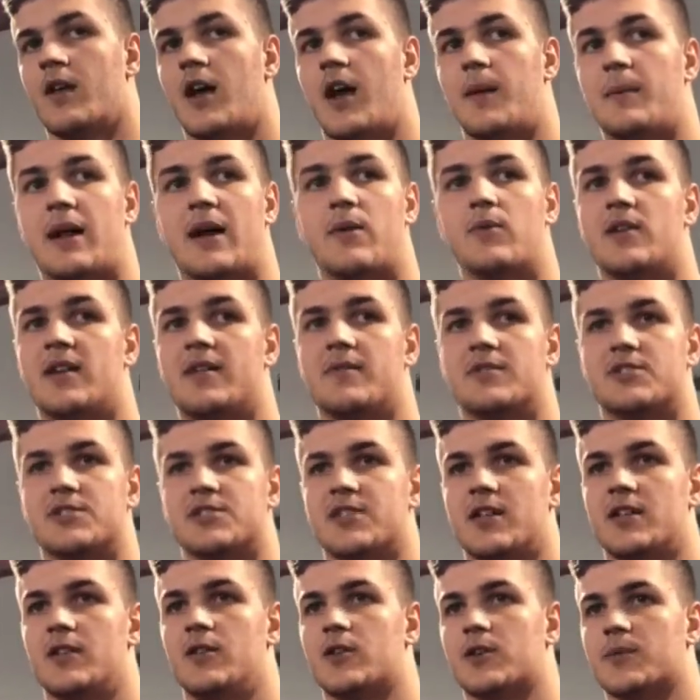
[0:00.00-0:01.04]
I mean, I wouldn't even just
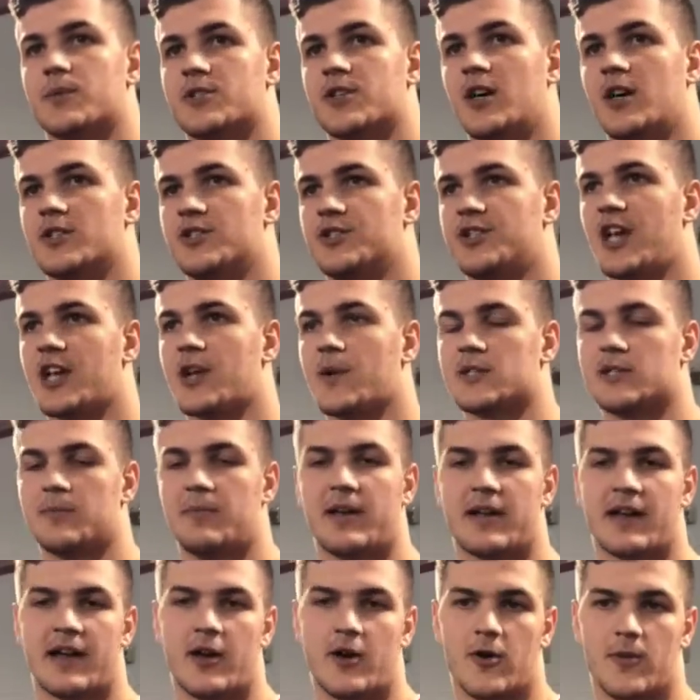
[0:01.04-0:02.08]
say Luke and Rashod. Jake was a
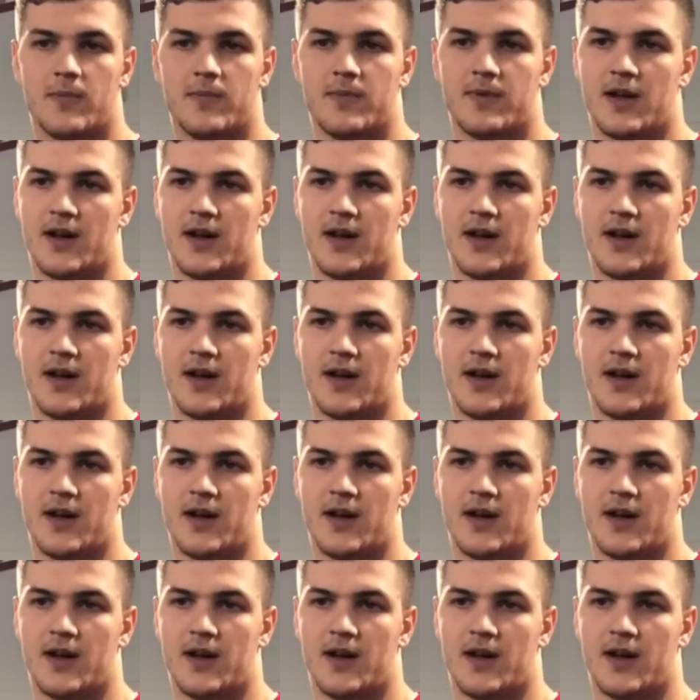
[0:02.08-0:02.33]
big help.